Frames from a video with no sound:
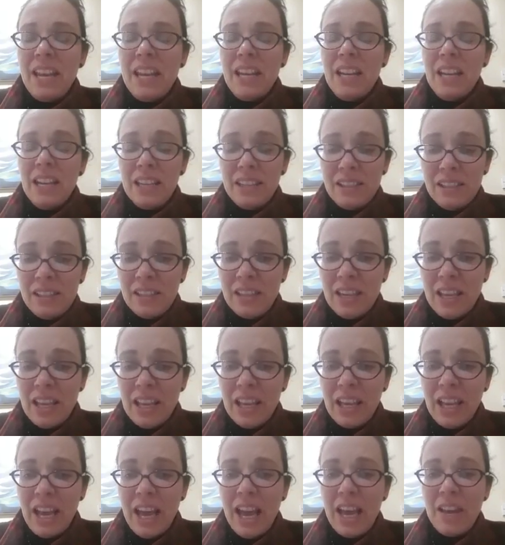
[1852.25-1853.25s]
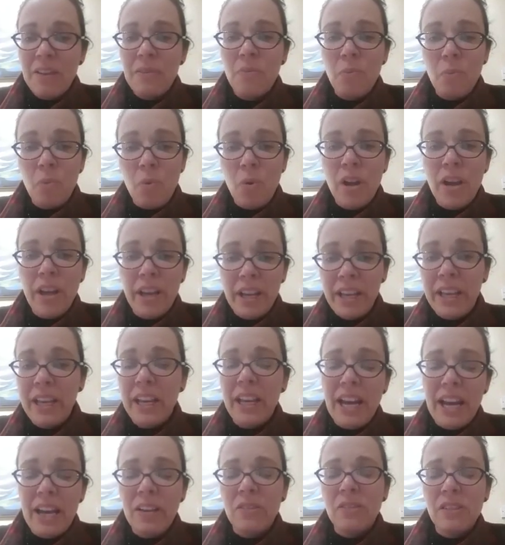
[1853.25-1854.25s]
and listening and
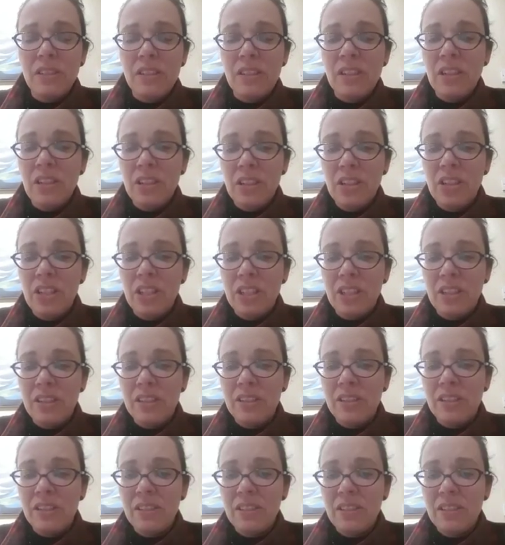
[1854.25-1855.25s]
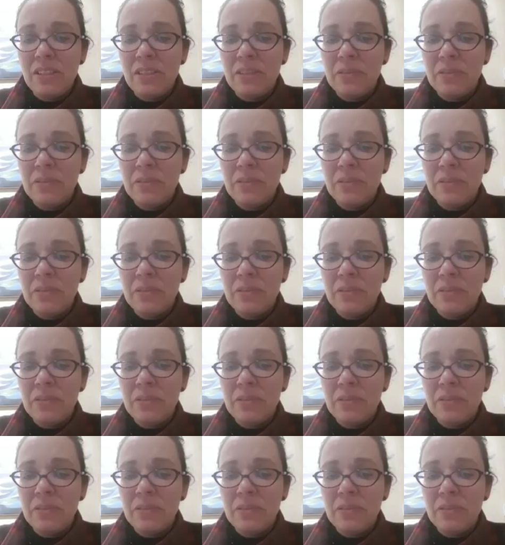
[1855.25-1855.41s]
working out solutions.